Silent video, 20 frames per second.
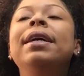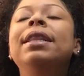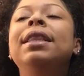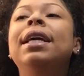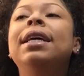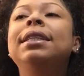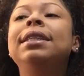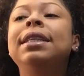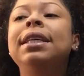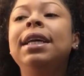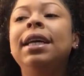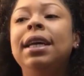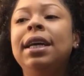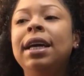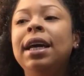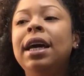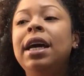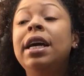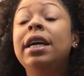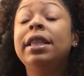Let's
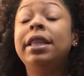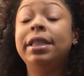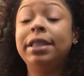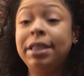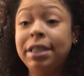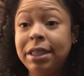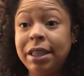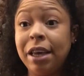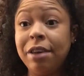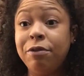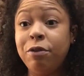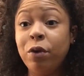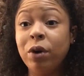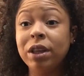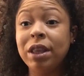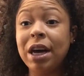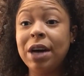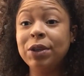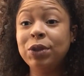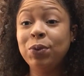see, this is a
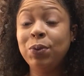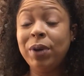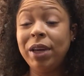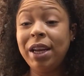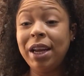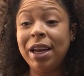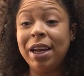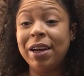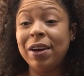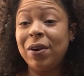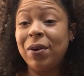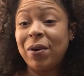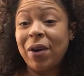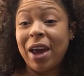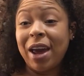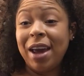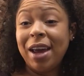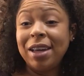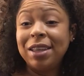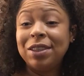fourth house reading.
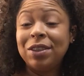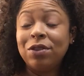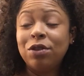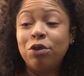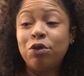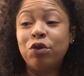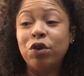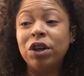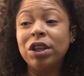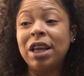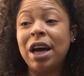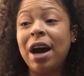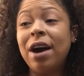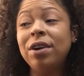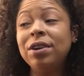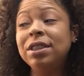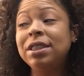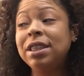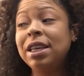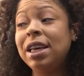Okay, so the fourth
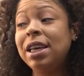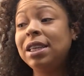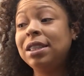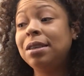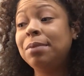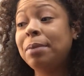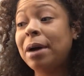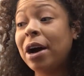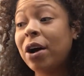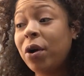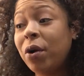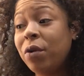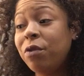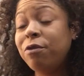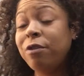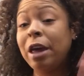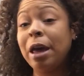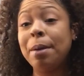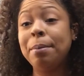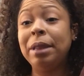house is
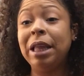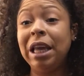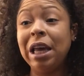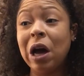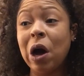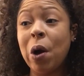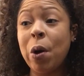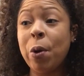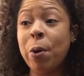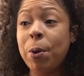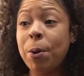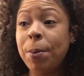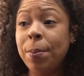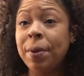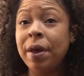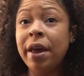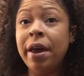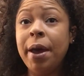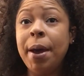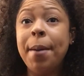about family,
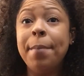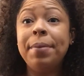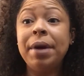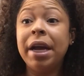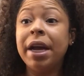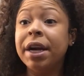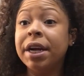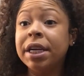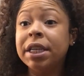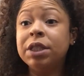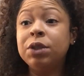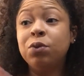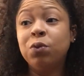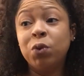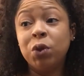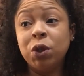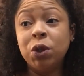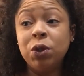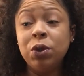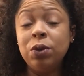home, parents,
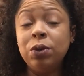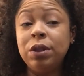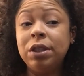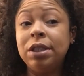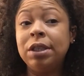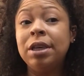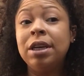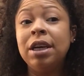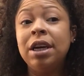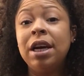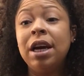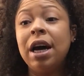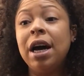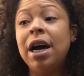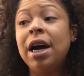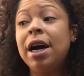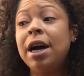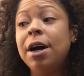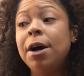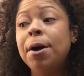roots,
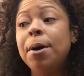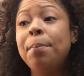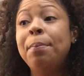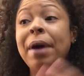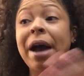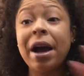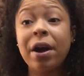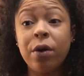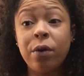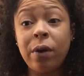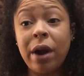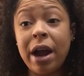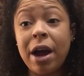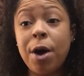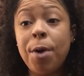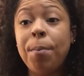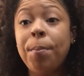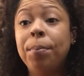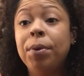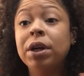
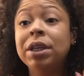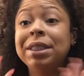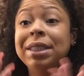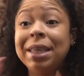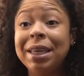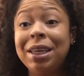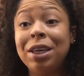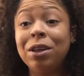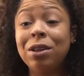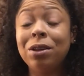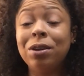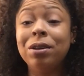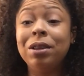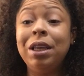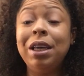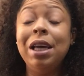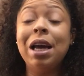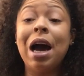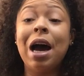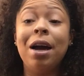background.
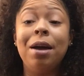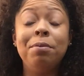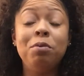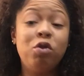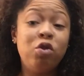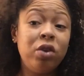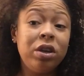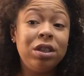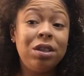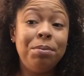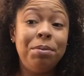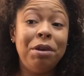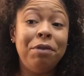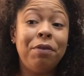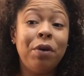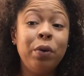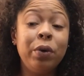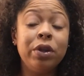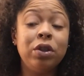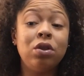Particularly, I'm going to be
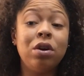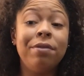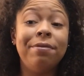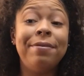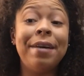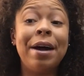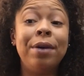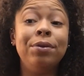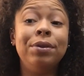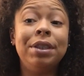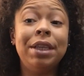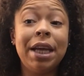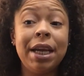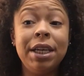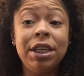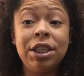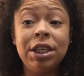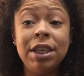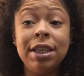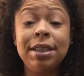focused on
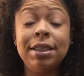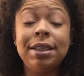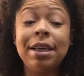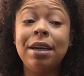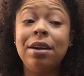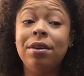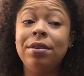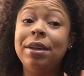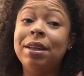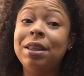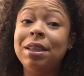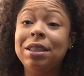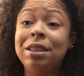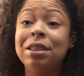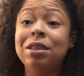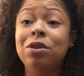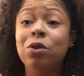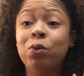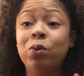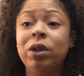foundations. I know that this
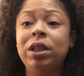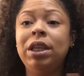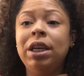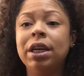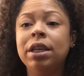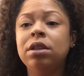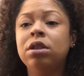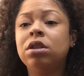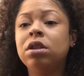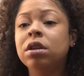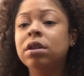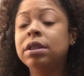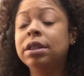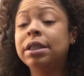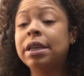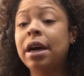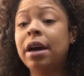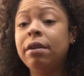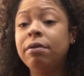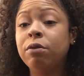is a really uncertain
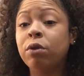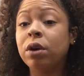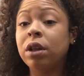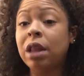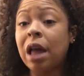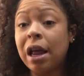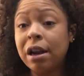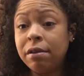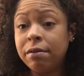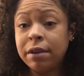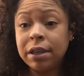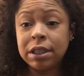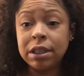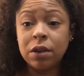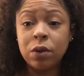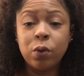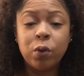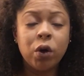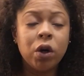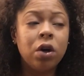time for a lot of us
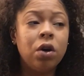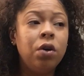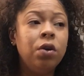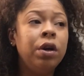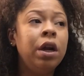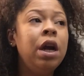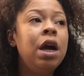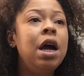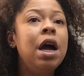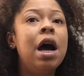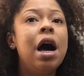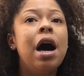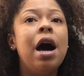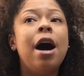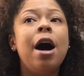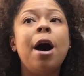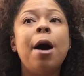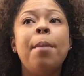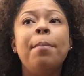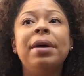in the world,
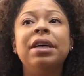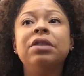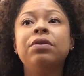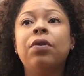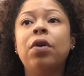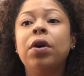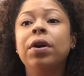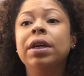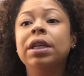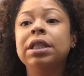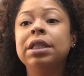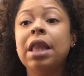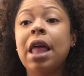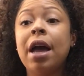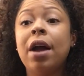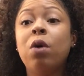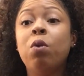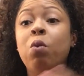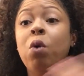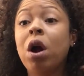as far as
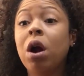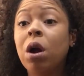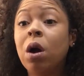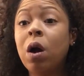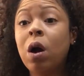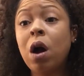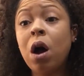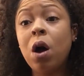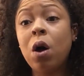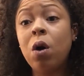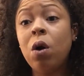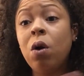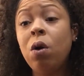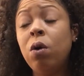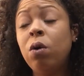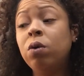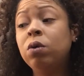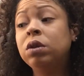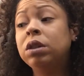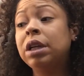like work
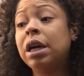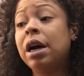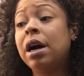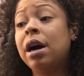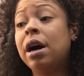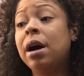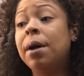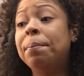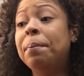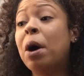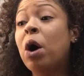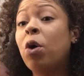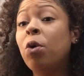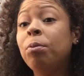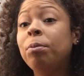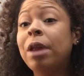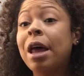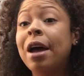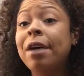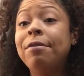goes,
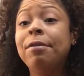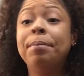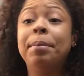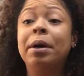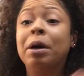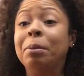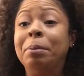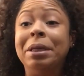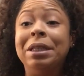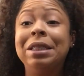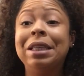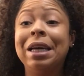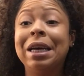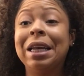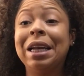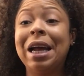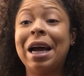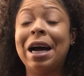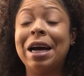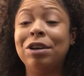home life. I'm not gonna be stuck
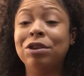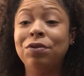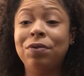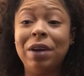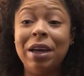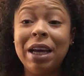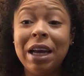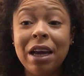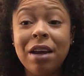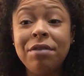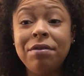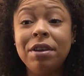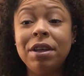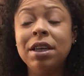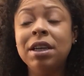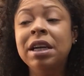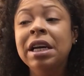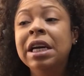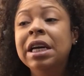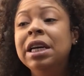in a house
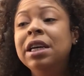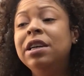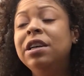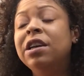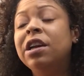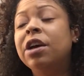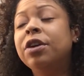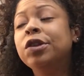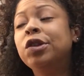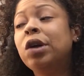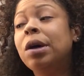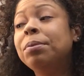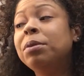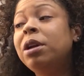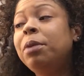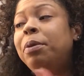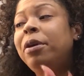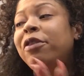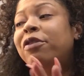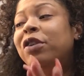forever, so I'm
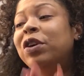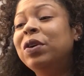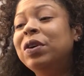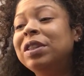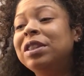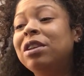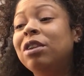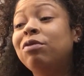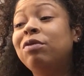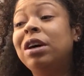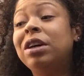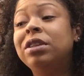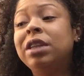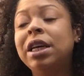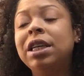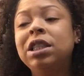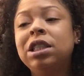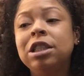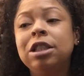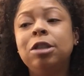gonna be focused on
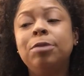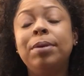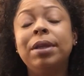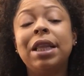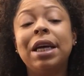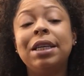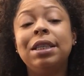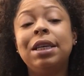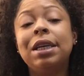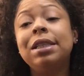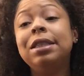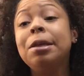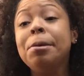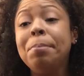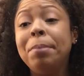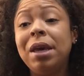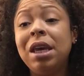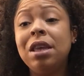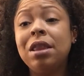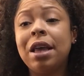foundations, but that doesn't
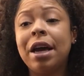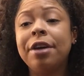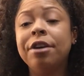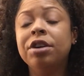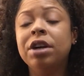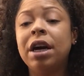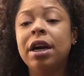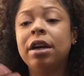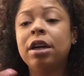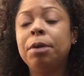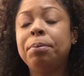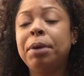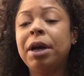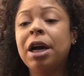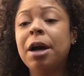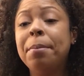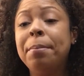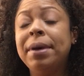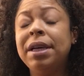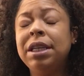mean that you're not gonna
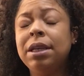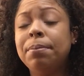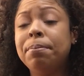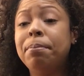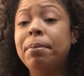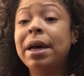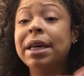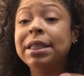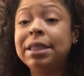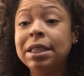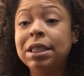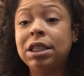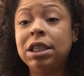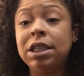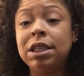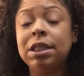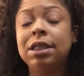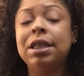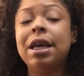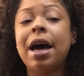pick up
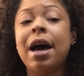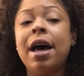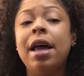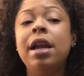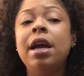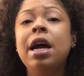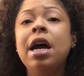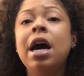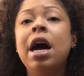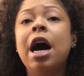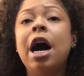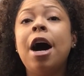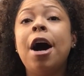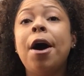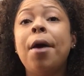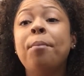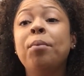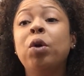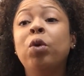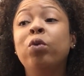messages that
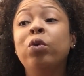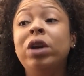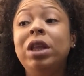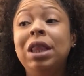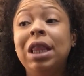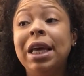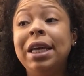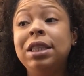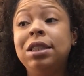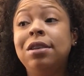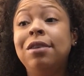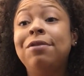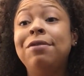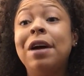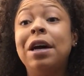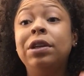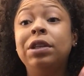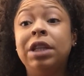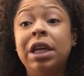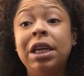relate to
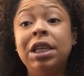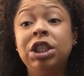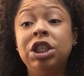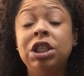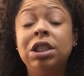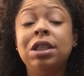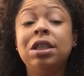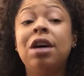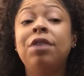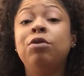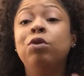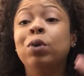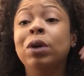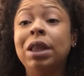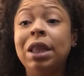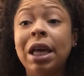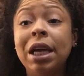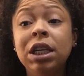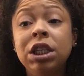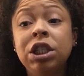foundations of
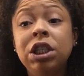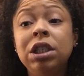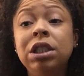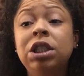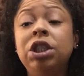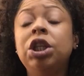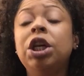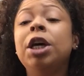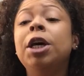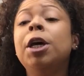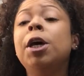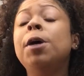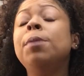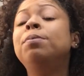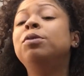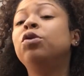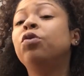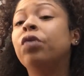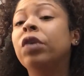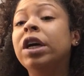
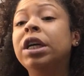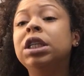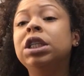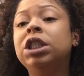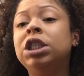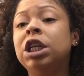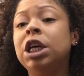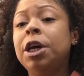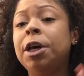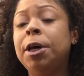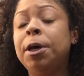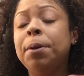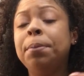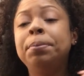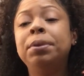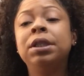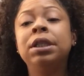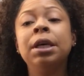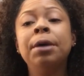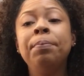relationships,
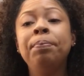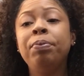friendships.